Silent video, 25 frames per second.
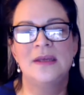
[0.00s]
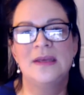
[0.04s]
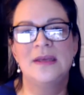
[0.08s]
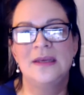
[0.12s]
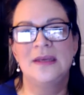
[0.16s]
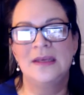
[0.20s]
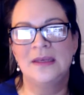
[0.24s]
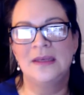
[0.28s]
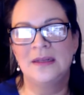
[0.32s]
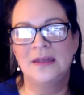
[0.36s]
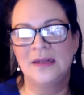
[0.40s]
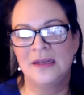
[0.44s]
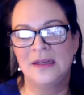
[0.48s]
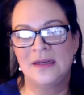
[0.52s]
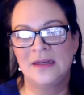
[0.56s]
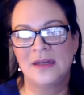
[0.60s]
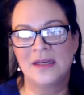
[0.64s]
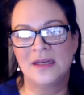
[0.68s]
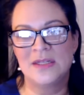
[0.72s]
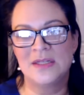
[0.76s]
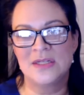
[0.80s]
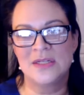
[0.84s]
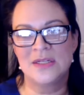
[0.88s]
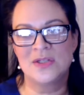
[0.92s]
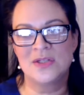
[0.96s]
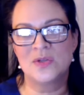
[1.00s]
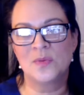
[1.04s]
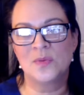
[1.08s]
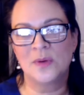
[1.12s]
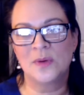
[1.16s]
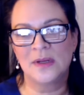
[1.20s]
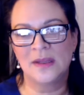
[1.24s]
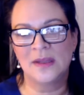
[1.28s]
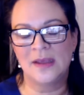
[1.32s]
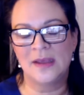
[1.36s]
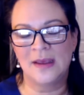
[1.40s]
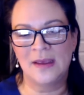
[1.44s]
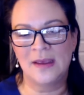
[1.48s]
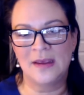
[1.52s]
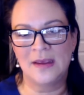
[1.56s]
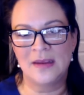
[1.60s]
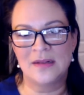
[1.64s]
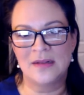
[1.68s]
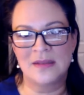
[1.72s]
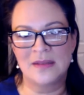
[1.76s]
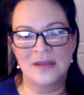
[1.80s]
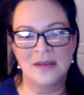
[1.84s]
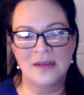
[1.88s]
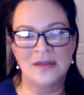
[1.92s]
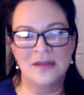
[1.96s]
in
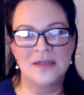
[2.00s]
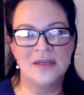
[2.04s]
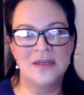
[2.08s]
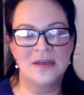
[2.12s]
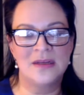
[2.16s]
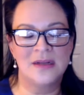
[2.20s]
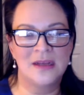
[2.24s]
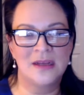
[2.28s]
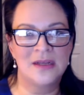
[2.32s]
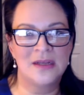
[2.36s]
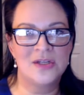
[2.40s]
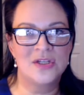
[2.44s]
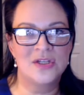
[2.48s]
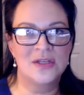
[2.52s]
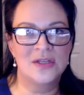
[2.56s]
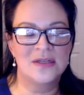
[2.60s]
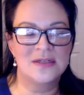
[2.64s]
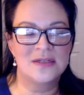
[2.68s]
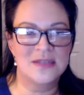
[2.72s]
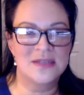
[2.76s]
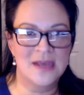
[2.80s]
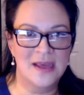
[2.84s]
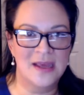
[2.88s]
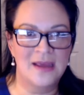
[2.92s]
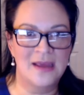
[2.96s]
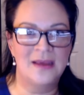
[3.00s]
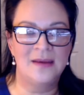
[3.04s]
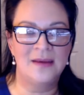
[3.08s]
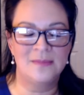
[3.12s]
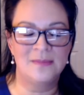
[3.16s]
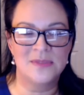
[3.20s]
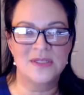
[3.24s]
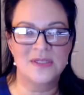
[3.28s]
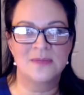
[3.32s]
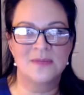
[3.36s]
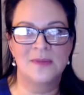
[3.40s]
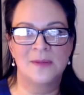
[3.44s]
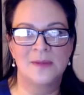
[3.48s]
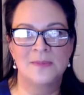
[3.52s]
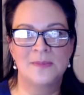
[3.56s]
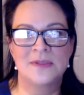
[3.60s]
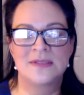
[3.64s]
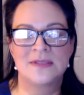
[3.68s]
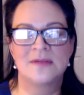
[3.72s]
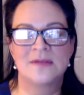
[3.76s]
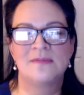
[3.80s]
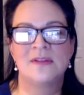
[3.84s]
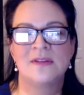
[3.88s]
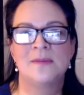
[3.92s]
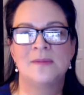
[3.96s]
1928, the Indian agent came to
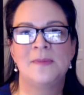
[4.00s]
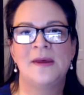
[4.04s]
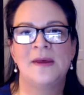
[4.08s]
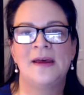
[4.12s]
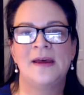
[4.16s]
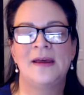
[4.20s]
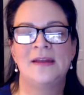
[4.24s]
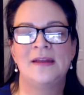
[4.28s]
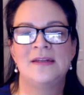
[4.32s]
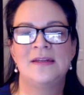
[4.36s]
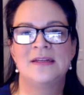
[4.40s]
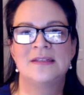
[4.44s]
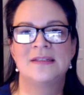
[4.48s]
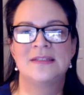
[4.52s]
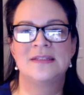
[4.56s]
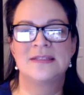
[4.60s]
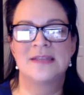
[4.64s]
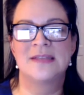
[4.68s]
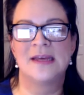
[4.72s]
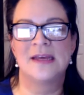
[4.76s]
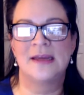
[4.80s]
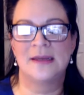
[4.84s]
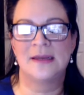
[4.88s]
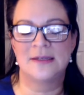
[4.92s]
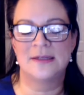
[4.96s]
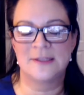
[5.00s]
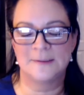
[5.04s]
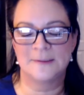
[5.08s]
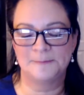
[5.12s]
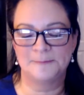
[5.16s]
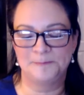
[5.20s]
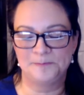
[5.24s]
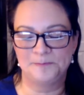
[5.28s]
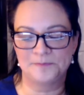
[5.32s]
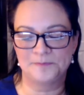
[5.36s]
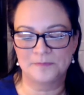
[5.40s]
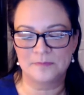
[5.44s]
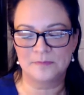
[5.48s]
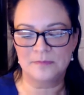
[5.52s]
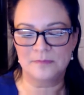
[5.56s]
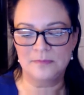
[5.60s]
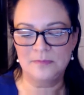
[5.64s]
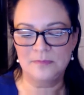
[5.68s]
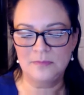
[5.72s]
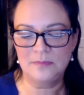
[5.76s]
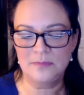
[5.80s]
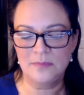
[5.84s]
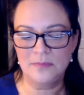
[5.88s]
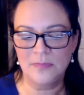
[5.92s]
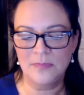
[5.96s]
members of the band and said
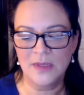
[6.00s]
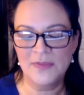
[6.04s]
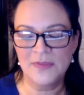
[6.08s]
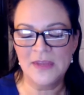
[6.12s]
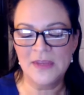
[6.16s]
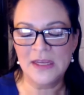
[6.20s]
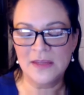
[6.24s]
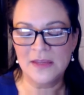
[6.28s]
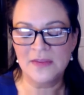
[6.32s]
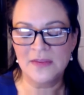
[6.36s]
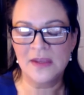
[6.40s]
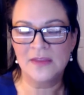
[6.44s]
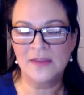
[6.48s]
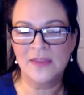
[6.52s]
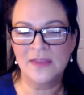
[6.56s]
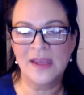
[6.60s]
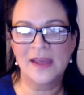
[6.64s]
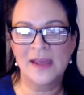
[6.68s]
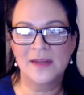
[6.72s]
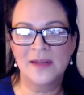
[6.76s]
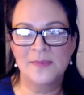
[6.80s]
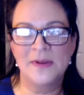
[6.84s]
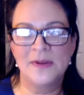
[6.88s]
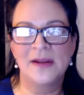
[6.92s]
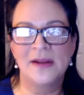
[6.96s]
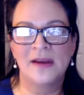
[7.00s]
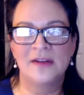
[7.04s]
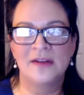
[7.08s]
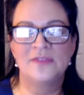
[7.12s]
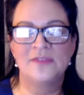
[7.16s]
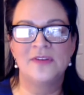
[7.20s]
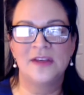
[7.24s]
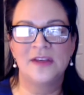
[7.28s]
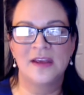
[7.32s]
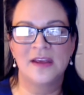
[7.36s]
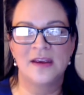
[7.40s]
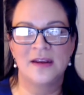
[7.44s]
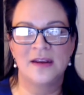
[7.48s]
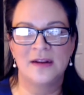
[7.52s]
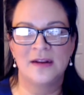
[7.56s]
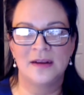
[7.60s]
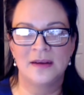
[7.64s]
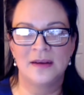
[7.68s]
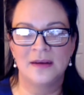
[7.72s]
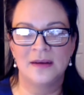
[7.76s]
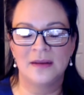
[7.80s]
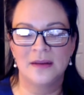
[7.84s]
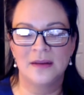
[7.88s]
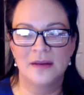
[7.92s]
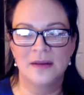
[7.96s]
they had been
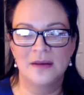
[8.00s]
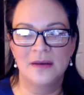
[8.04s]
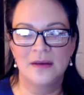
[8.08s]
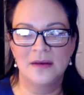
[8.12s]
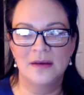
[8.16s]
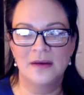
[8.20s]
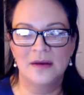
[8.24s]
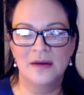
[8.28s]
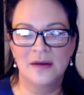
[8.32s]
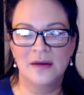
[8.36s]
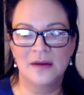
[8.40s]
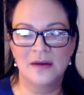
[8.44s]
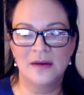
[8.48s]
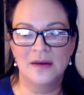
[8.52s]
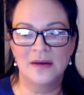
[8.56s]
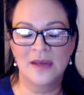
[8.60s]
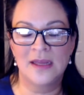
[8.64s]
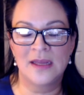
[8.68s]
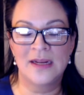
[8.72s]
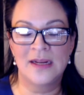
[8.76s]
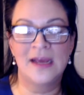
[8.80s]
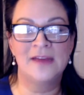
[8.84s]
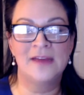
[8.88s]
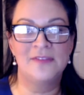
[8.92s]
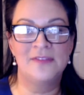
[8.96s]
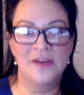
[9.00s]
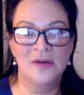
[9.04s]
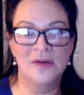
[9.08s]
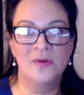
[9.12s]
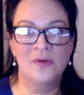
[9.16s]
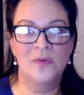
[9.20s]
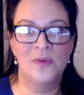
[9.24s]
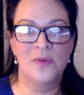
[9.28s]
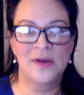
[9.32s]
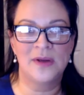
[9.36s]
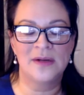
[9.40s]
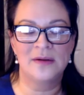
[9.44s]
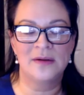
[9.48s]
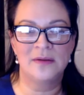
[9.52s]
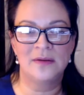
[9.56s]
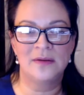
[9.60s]
advocating and having quite